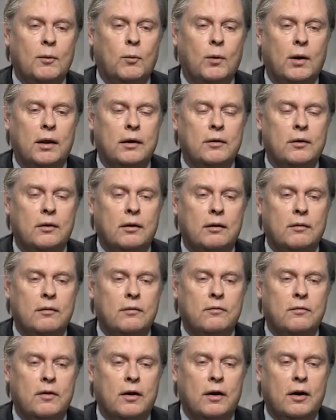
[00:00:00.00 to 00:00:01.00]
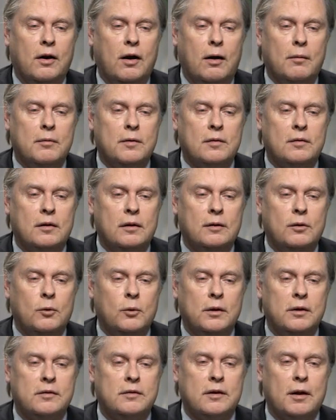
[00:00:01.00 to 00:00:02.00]
Well, you're very obviously
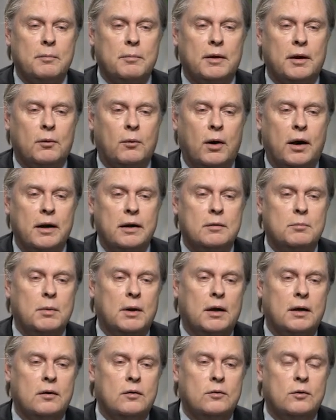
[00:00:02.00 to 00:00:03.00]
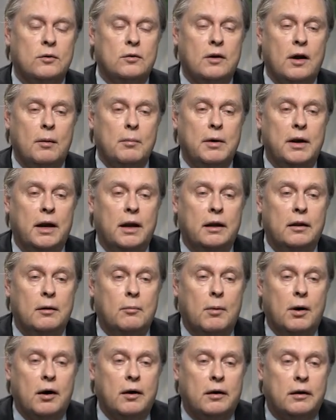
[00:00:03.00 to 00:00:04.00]
doing something right because you're dominating
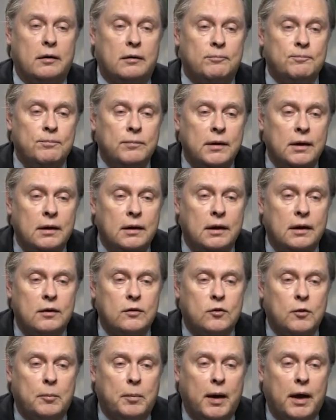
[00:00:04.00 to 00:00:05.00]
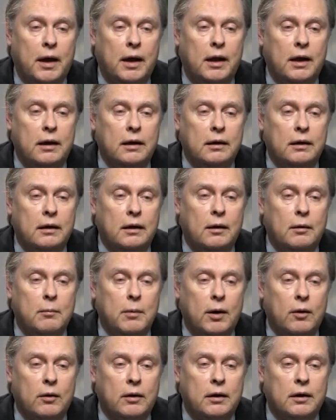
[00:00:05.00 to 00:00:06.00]
the market in Japan, in
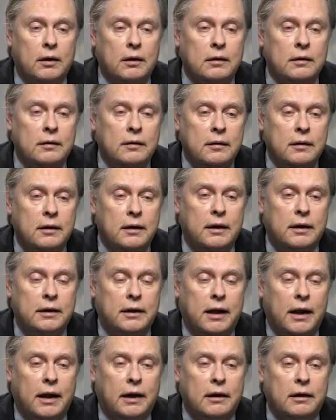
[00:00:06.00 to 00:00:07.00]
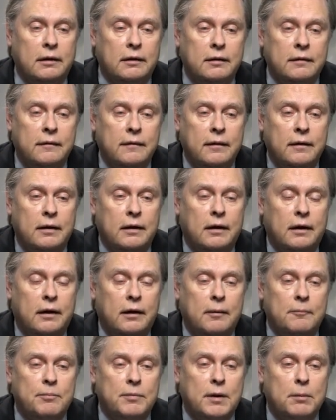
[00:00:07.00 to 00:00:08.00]
America, in Canada.
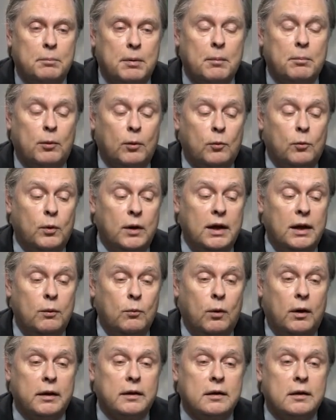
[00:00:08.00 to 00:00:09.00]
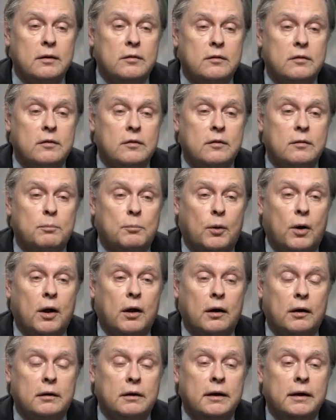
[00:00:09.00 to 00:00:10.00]
People really want this
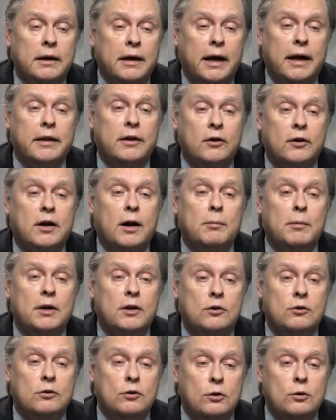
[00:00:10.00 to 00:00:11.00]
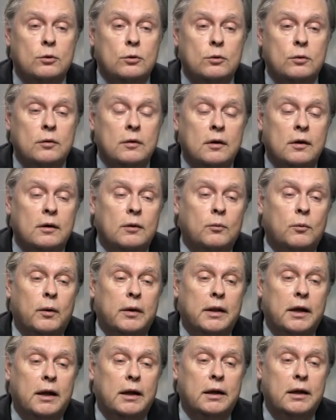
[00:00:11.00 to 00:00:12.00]
product, and they're coming to you
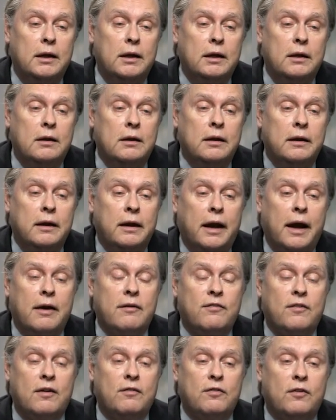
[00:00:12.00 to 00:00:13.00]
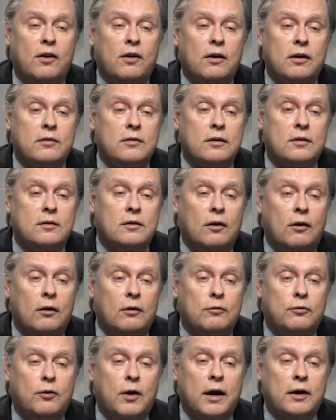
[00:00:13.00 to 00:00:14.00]
when they need FFR, as it's
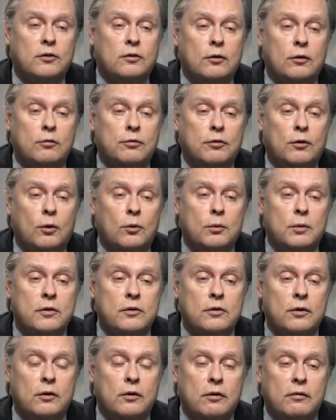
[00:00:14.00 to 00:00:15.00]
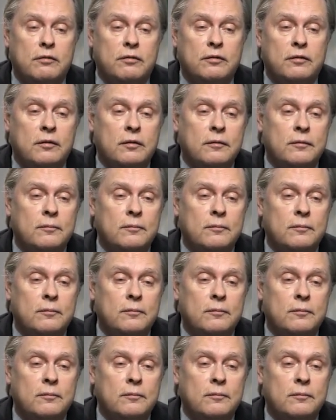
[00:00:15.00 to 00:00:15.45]
called, Fractional Flow Reserve.